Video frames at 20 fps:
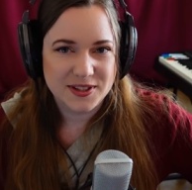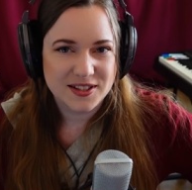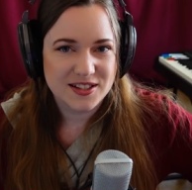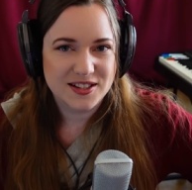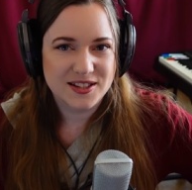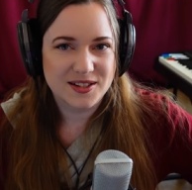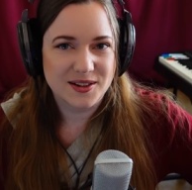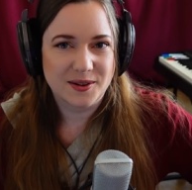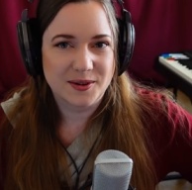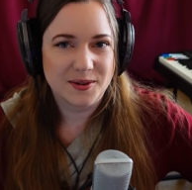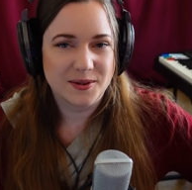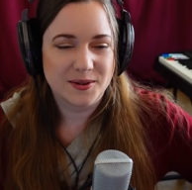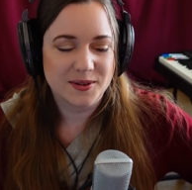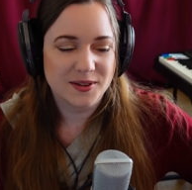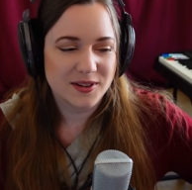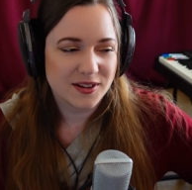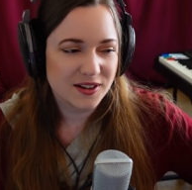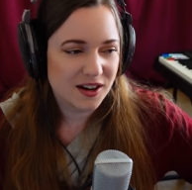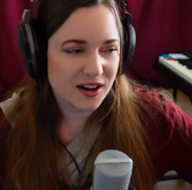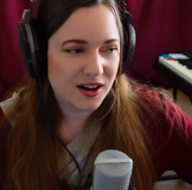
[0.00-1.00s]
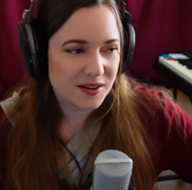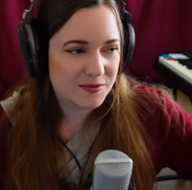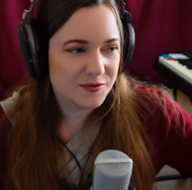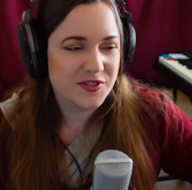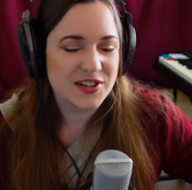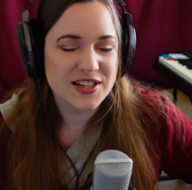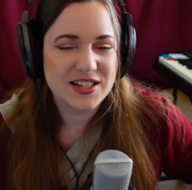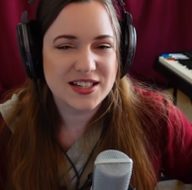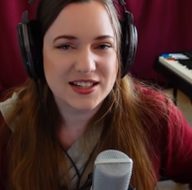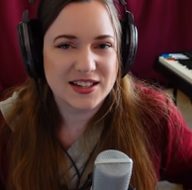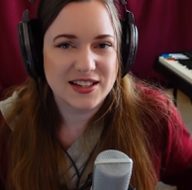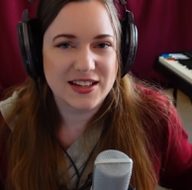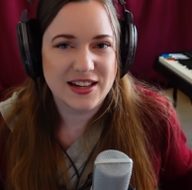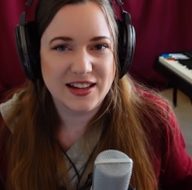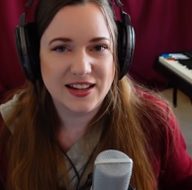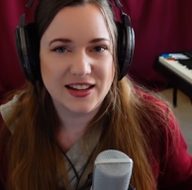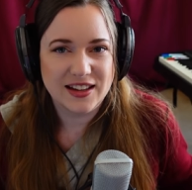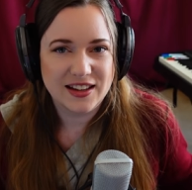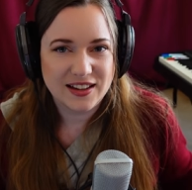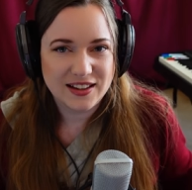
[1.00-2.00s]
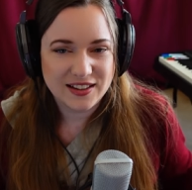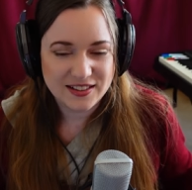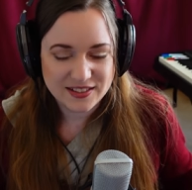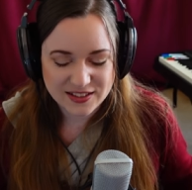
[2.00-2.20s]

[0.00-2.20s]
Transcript: So obviously,